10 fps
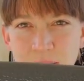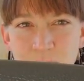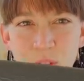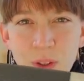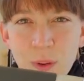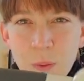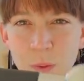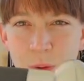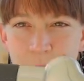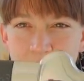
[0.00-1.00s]
So you
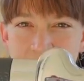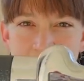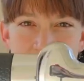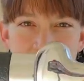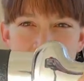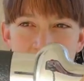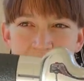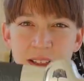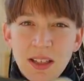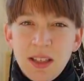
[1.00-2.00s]
can see that
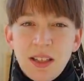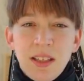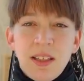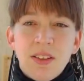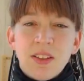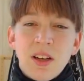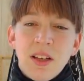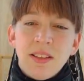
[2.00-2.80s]
it's got